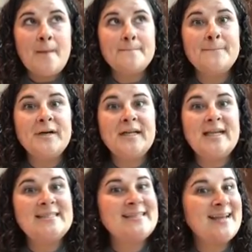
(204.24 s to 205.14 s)
but
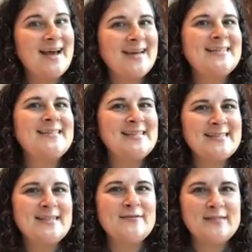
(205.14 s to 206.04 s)
it's not a
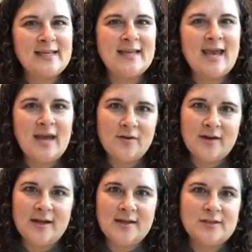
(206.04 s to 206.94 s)
sensitive skin area.